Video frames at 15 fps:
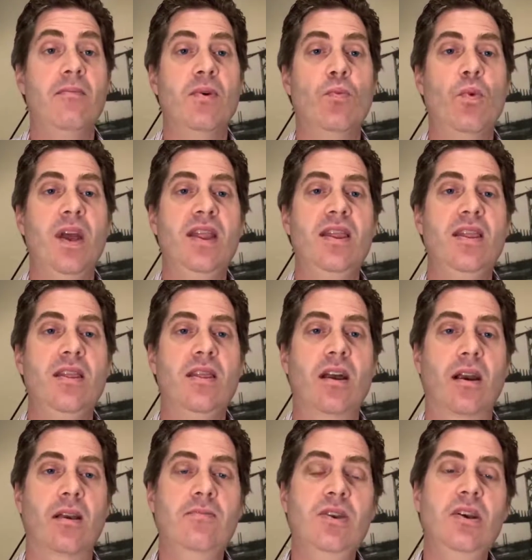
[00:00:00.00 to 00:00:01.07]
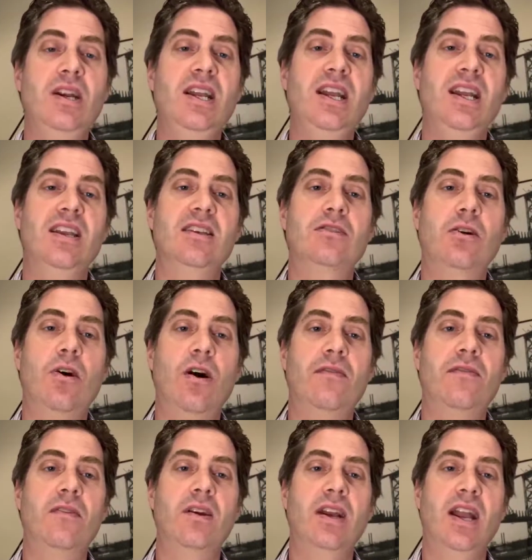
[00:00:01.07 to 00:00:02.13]
When a community is
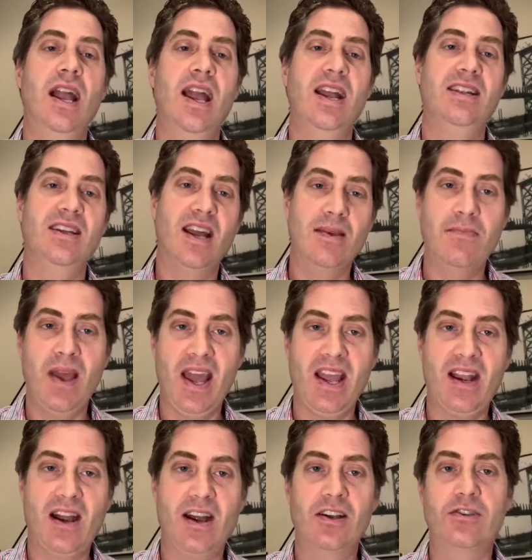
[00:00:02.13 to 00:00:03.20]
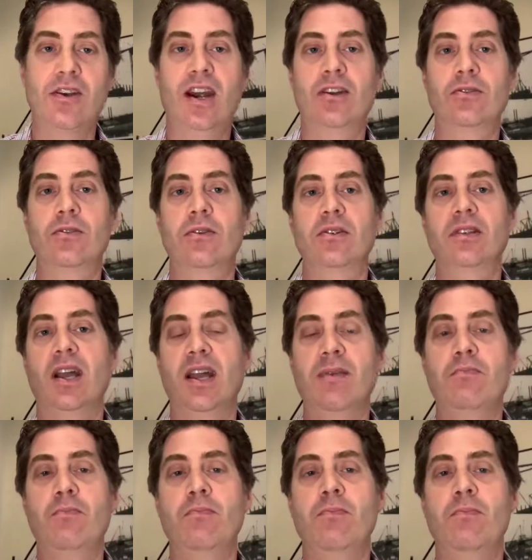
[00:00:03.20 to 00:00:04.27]
offering a Type A contract or a
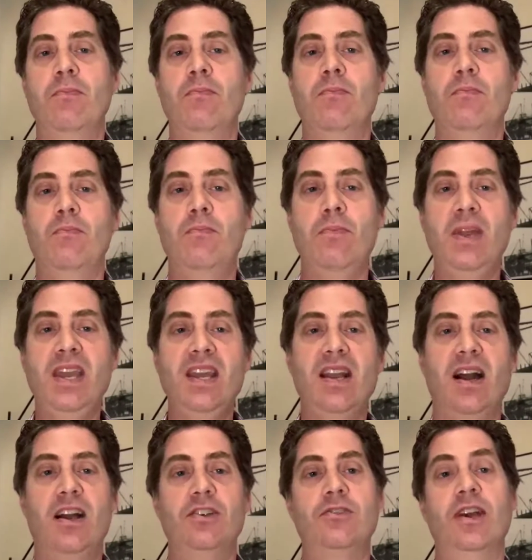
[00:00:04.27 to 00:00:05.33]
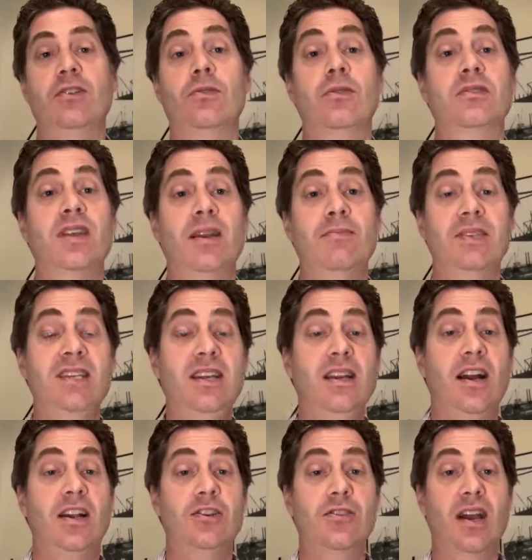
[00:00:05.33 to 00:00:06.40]
Type B contract or a Type C
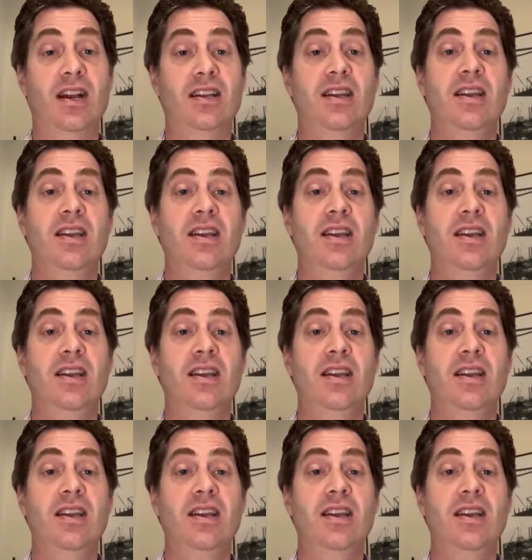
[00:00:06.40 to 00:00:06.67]
contract,